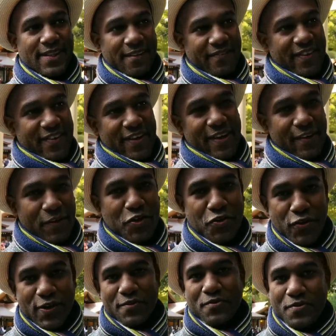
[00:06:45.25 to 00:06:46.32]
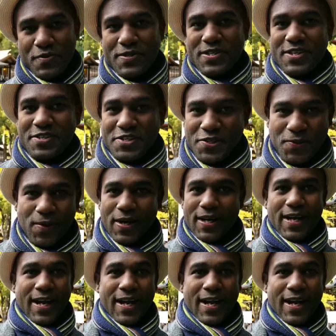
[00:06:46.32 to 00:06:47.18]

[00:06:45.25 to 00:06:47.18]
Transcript: figuring out train routes and so on.